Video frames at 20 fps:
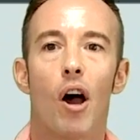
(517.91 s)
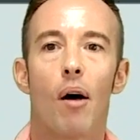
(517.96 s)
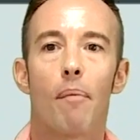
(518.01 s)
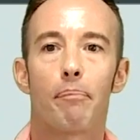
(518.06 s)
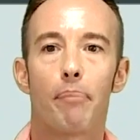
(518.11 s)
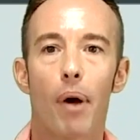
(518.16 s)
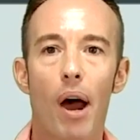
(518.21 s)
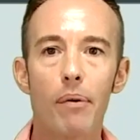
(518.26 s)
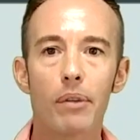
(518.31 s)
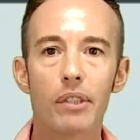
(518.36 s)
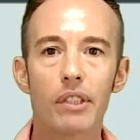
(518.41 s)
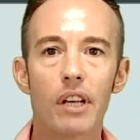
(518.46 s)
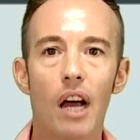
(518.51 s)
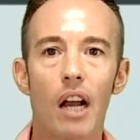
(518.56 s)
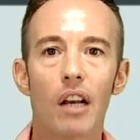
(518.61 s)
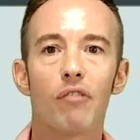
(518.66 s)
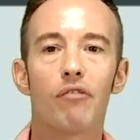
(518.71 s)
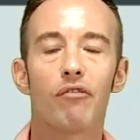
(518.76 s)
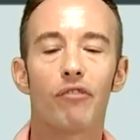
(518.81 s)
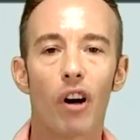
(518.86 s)
Parental
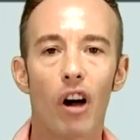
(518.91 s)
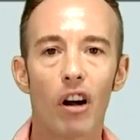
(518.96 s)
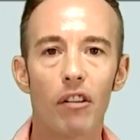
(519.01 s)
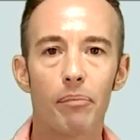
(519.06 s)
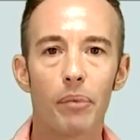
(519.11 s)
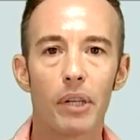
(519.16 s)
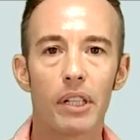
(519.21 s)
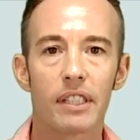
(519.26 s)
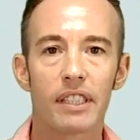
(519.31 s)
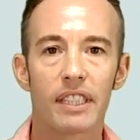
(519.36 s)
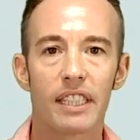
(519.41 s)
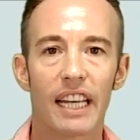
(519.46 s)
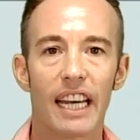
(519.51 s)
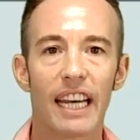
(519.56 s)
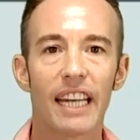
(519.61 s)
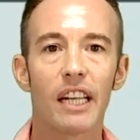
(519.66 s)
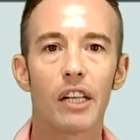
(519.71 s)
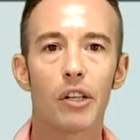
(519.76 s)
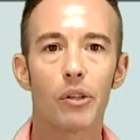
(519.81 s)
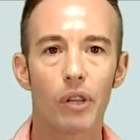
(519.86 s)
involvement
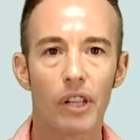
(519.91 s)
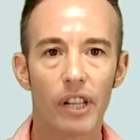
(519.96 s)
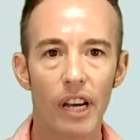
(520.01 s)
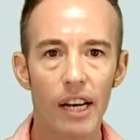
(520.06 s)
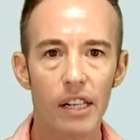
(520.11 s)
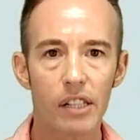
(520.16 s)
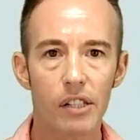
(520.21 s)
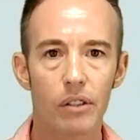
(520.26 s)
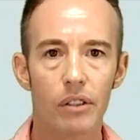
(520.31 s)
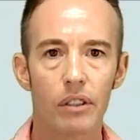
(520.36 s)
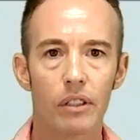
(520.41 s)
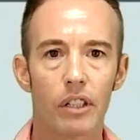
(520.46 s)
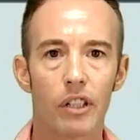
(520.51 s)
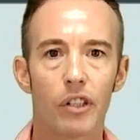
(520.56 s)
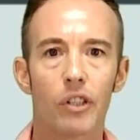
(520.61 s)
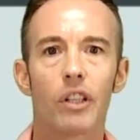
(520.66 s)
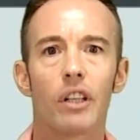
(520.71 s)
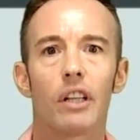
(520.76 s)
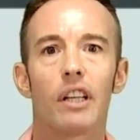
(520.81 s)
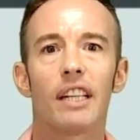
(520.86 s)
in
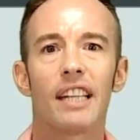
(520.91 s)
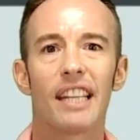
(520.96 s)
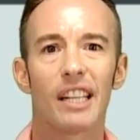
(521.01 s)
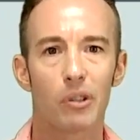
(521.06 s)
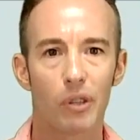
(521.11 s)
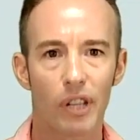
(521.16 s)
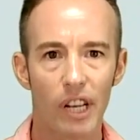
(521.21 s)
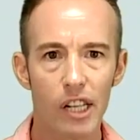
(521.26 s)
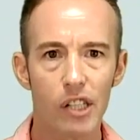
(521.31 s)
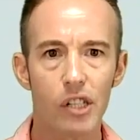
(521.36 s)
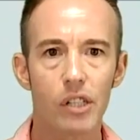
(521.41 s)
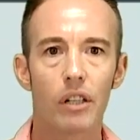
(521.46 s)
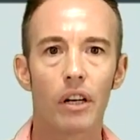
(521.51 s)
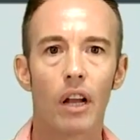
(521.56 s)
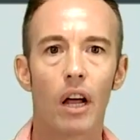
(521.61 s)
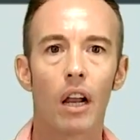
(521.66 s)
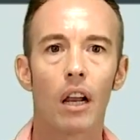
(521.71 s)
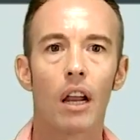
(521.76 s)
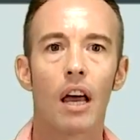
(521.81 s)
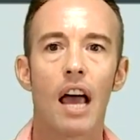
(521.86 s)

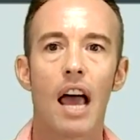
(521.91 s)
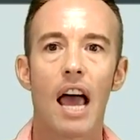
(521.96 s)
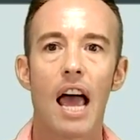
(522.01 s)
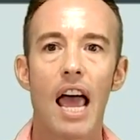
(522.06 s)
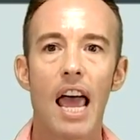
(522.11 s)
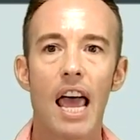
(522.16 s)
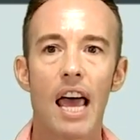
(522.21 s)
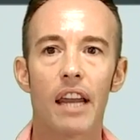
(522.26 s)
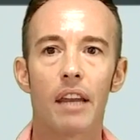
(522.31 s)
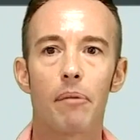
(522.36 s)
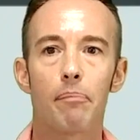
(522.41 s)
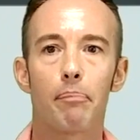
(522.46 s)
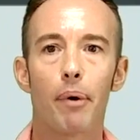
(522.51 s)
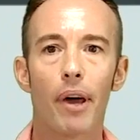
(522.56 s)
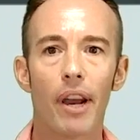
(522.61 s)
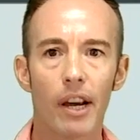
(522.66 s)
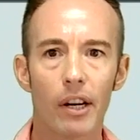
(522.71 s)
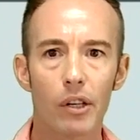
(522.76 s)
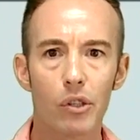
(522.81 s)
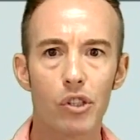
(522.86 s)
educational and
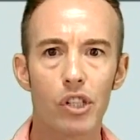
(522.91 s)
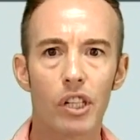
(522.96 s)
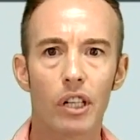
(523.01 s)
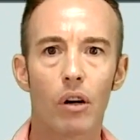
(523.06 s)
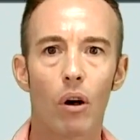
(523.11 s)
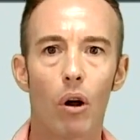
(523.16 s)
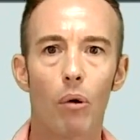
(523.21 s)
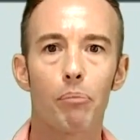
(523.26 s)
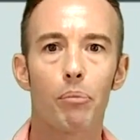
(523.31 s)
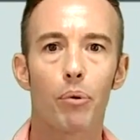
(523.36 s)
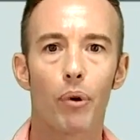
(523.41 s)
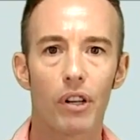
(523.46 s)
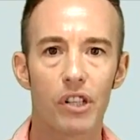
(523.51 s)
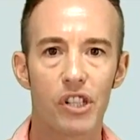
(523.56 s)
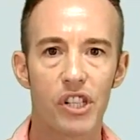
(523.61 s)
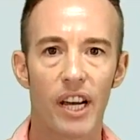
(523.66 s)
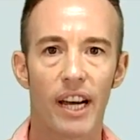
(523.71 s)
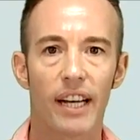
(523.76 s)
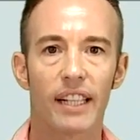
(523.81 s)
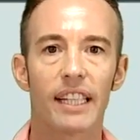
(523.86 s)
pedagogical
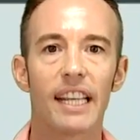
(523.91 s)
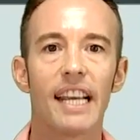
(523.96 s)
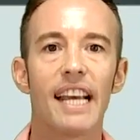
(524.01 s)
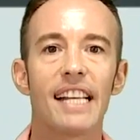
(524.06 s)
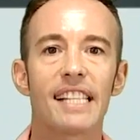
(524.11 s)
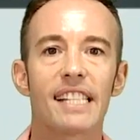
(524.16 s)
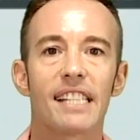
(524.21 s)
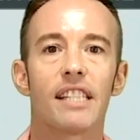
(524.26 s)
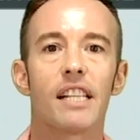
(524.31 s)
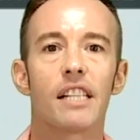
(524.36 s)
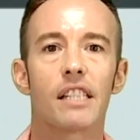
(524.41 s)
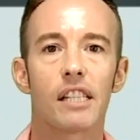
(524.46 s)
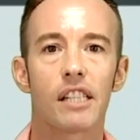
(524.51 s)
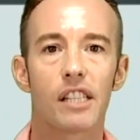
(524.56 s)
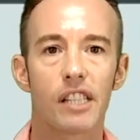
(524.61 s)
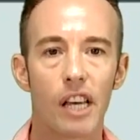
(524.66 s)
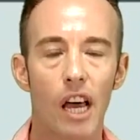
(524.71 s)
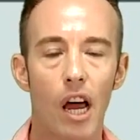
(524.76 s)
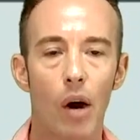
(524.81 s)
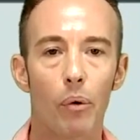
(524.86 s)
project is
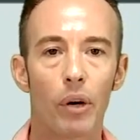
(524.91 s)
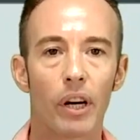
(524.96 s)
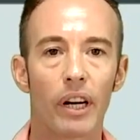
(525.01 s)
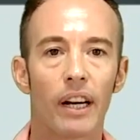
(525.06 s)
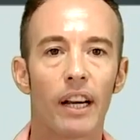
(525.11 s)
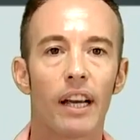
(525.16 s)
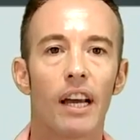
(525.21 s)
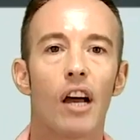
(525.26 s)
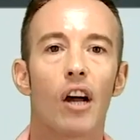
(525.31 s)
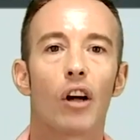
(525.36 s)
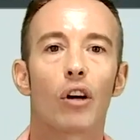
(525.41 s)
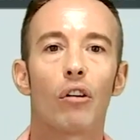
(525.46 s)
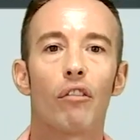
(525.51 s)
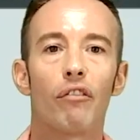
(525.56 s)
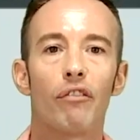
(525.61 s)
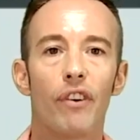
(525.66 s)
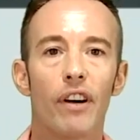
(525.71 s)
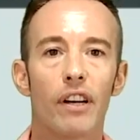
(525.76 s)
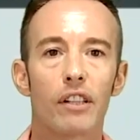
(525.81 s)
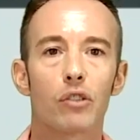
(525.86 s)
necessary,
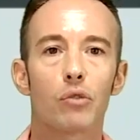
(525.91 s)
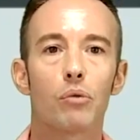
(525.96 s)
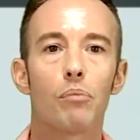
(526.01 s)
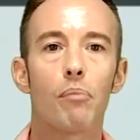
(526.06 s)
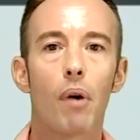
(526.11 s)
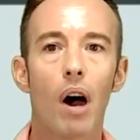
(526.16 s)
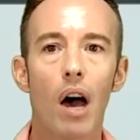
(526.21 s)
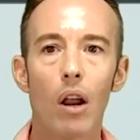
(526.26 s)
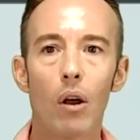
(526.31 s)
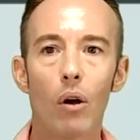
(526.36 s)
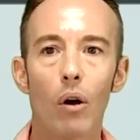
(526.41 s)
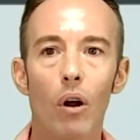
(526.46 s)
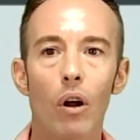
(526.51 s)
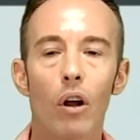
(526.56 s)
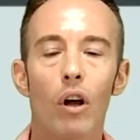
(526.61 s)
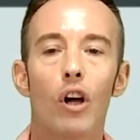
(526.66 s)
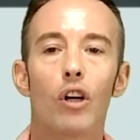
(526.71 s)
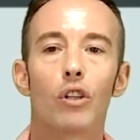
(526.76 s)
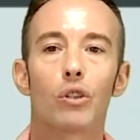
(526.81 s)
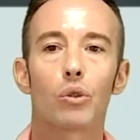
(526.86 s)
compared to Malol
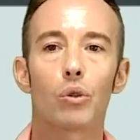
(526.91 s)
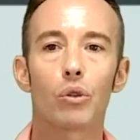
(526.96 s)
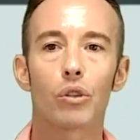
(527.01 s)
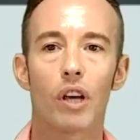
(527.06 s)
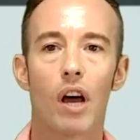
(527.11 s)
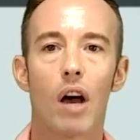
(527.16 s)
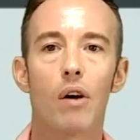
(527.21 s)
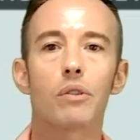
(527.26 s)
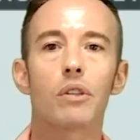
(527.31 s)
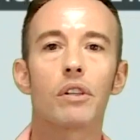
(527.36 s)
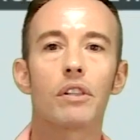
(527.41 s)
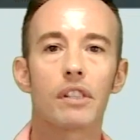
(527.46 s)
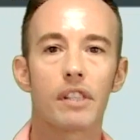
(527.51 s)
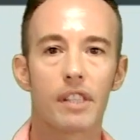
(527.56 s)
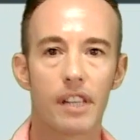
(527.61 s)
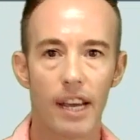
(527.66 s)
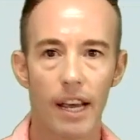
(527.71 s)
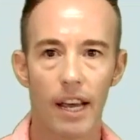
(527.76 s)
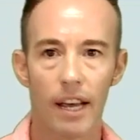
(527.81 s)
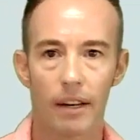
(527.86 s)

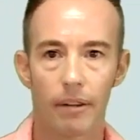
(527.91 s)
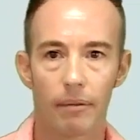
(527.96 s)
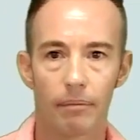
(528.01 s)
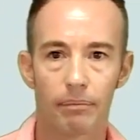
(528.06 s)
2010.